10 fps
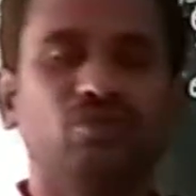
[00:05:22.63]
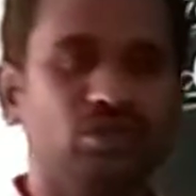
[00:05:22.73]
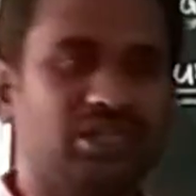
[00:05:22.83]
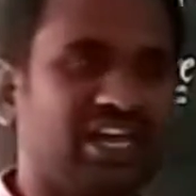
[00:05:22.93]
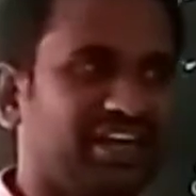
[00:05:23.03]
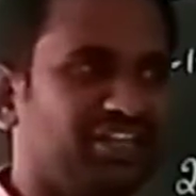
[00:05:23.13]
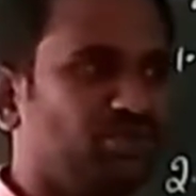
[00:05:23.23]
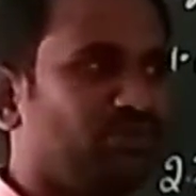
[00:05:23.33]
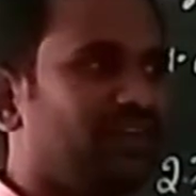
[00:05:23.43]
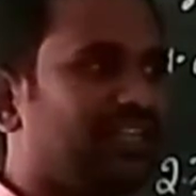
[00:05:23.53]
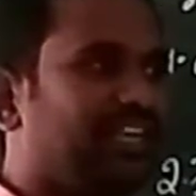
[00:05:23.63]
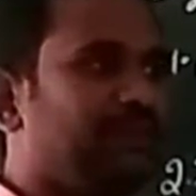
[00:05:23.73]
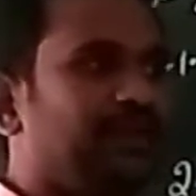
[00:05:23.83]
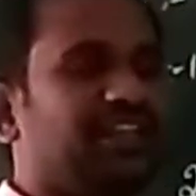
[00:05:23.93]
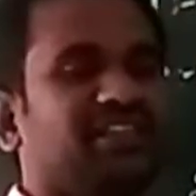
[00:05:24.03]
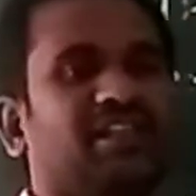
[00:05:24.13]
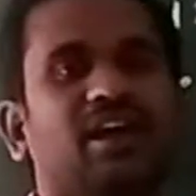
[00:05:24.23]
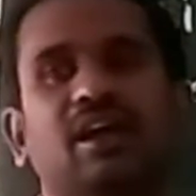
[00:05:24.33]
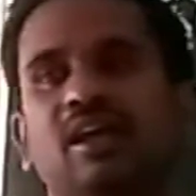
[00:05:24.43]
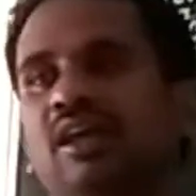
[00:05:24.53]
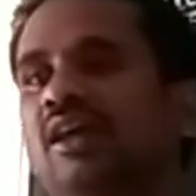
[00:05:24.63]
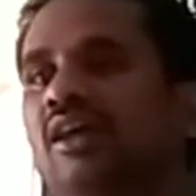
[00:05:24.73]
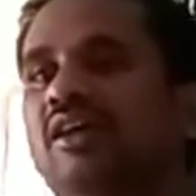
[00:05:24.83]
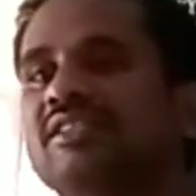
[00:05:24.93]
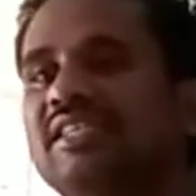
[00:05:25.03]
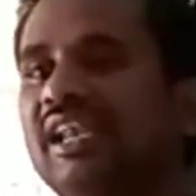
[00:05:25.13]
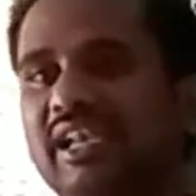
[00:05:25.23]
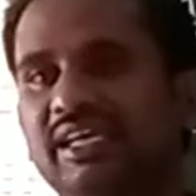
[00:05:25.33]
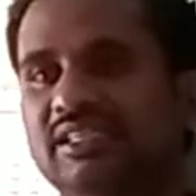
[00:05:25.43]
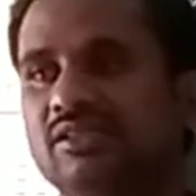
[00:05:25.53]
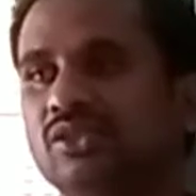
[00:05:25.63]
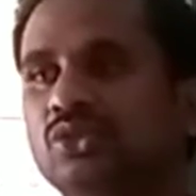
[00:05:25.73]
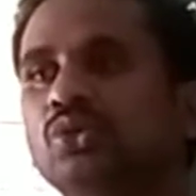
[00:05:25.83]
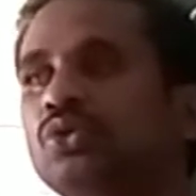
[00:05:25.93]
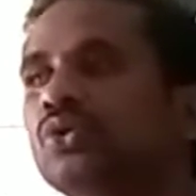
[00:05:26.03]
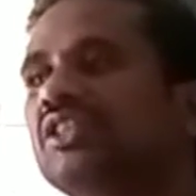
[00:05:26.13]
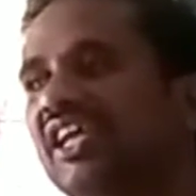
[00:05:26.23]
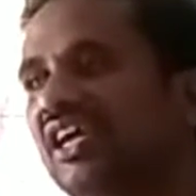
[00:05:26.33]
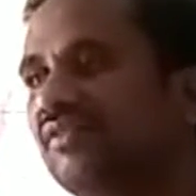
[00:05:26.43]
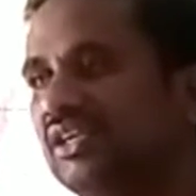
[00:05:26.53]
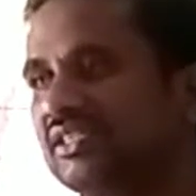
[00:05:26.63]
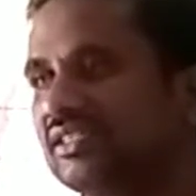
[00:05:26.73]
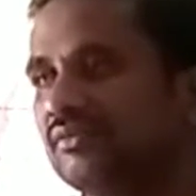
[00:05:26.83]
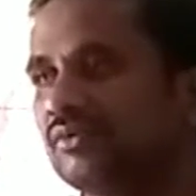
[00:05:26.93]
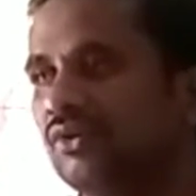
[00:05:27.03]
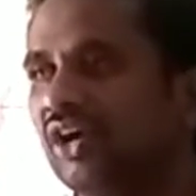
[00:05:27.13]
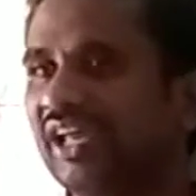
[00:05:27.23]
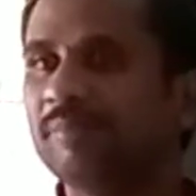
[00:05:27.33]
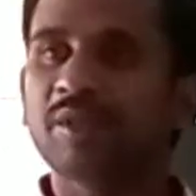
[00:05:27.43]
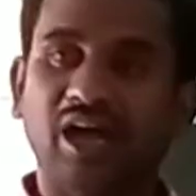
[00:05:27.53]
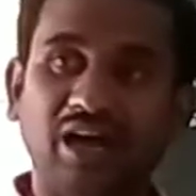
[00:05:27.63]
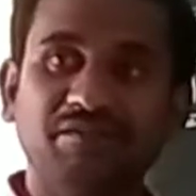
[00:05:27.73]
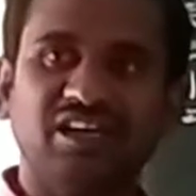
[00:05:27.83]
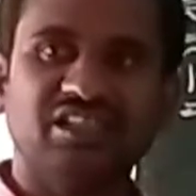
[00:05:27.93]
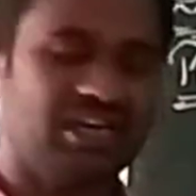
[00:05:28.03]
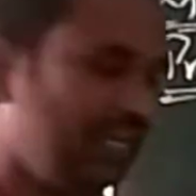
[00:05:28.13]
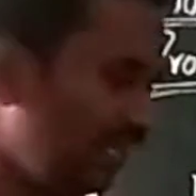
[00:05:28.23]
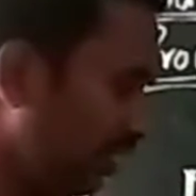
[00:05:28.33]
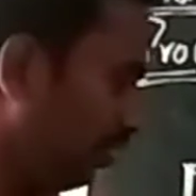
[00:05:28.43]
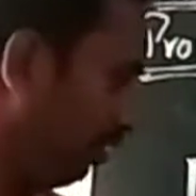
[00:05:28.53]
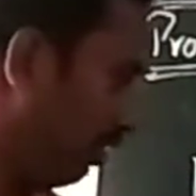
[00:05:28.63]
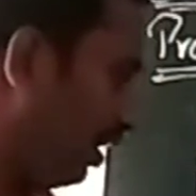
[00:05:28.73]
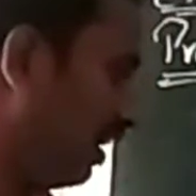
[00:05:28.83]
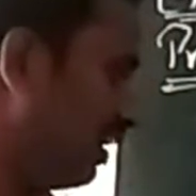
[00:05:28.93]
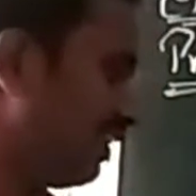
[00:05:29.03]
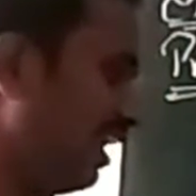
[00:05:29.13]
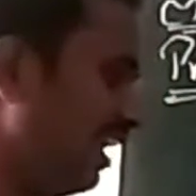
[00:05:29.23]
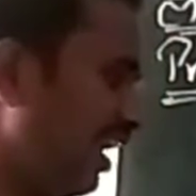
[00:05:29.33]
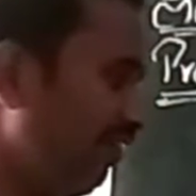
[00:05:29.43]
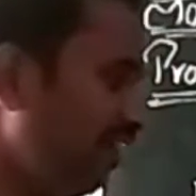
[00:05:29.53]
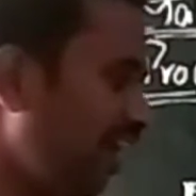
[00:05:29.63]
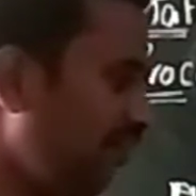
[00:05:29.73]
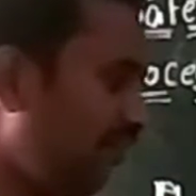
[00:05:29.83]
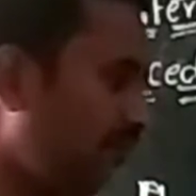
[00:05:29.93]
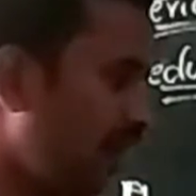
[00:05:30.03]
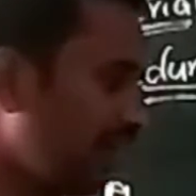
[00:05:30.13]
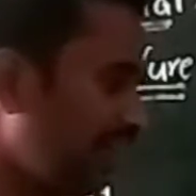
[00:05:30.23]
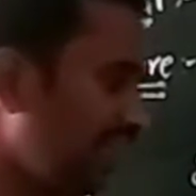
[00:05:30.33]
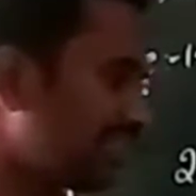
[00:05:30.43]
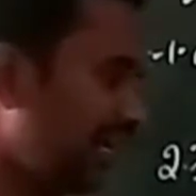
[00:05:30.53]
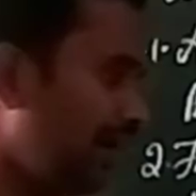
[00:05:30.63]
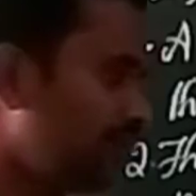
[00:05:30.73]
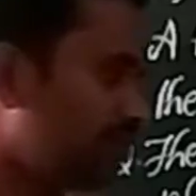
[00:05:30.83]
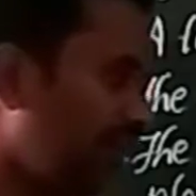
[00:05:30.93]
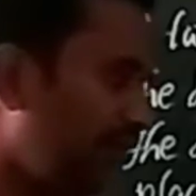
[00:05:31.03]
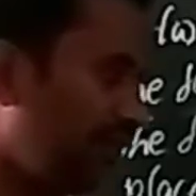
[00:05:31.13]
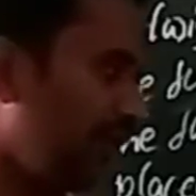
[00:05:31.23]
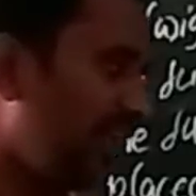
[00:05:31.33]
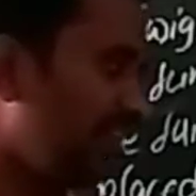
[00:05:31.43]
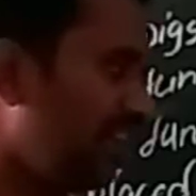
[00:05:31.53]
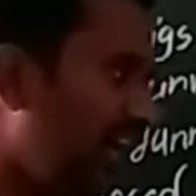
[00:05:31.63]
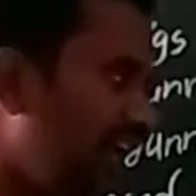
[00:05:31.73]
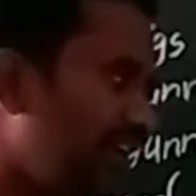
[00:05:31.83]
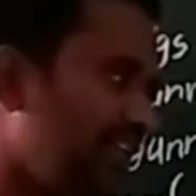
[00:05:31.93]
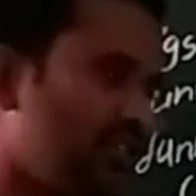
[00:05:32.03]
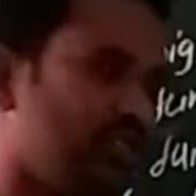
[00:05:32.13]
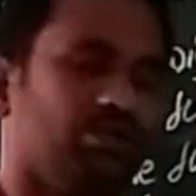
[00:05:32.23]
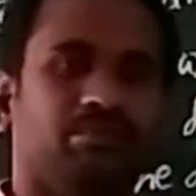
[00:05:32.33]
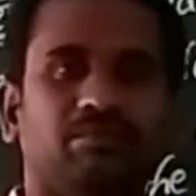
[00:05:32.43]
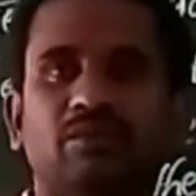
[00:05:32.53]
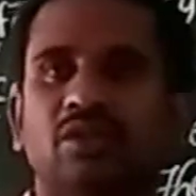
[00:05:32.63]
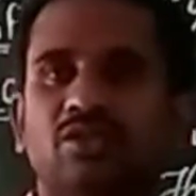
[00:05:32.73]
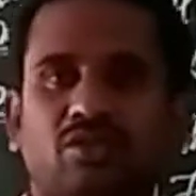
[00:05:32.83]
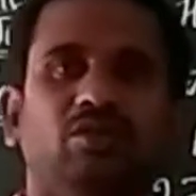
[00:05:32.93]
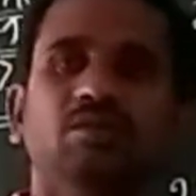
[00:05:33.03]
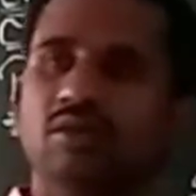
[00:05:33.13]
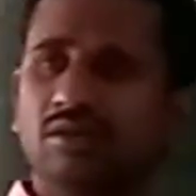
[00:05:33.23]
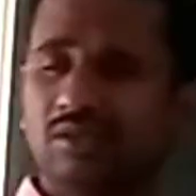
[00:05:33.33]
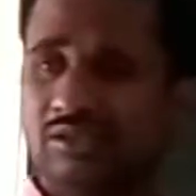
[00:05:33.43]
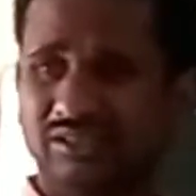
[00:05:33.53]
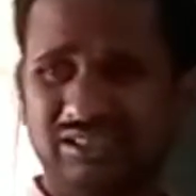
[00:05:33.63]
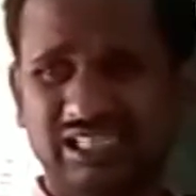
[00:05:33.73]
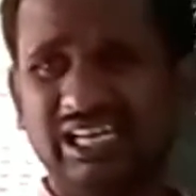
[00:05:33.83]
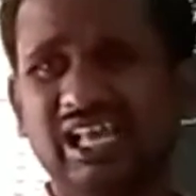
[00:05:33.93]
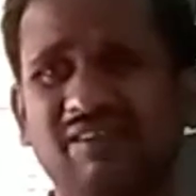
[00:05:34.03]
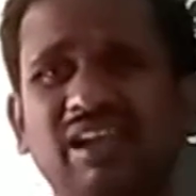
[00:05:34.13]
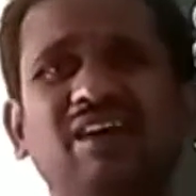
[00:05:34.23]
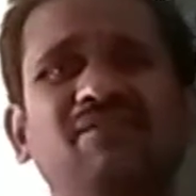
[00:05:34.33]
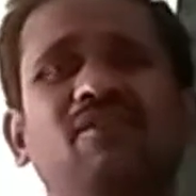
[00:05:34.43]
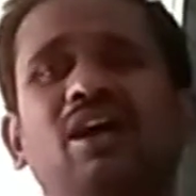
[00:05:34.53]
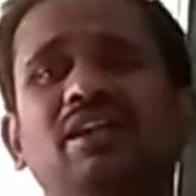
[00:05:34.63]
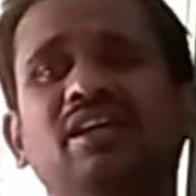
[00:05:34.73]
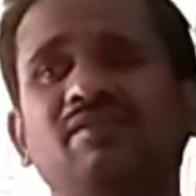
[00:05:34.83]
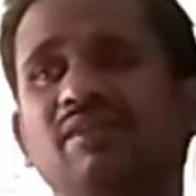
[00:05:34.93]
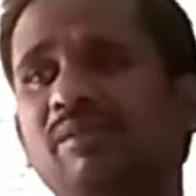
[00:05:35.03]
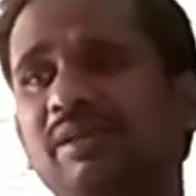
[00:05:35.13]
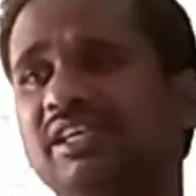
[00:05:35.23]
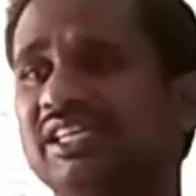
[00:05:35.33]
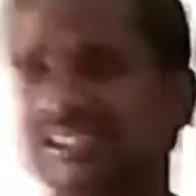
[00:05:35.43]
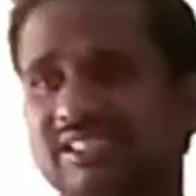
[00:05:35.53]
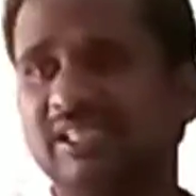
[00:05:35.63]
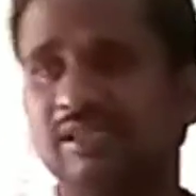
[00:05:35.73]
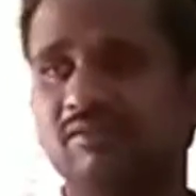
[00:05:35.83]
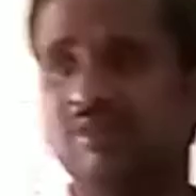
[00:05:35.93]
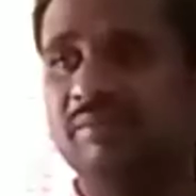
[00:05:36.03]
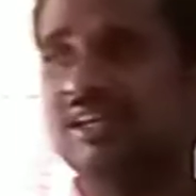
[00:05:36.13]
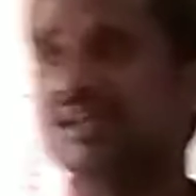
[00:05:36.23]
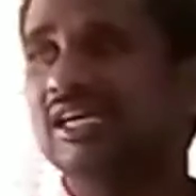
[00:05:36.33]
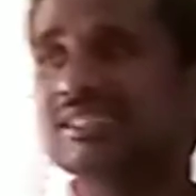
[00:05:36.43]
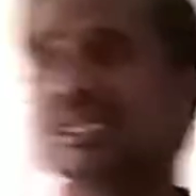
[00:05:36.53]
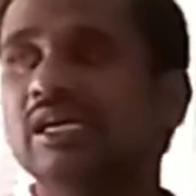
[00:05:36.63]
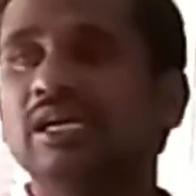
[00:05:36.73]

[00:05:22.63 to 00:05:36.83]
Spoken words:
total arrangement will keep it in the sunlight 2 to 3 hours. Okay. After that, the level of water is observed in the test tube. So level of water will be tested. Why? Because